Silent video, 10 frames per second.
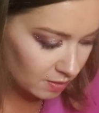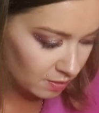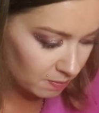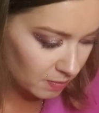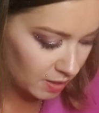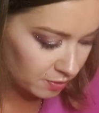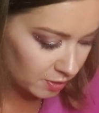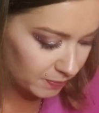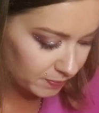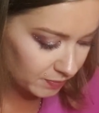The
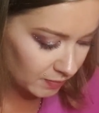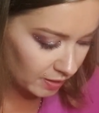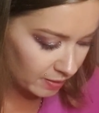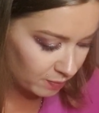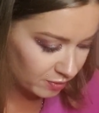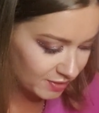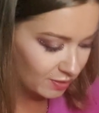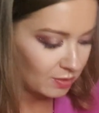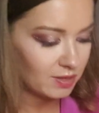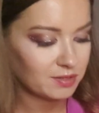Mother. The
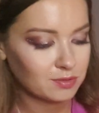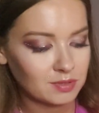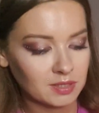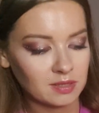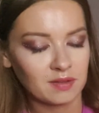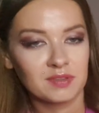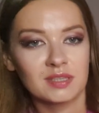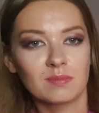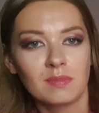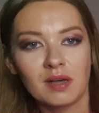Empress. Oh, I totally love
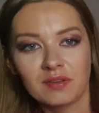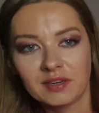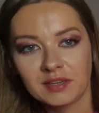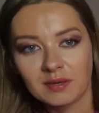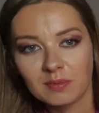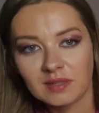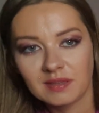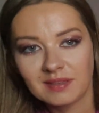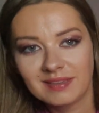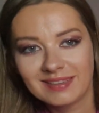this Mother here with
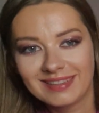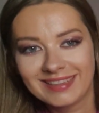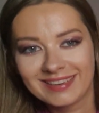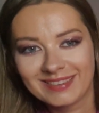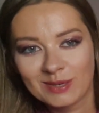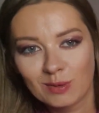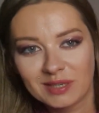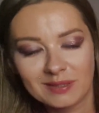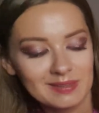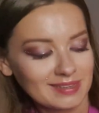the little
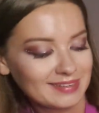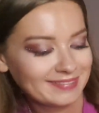turtle.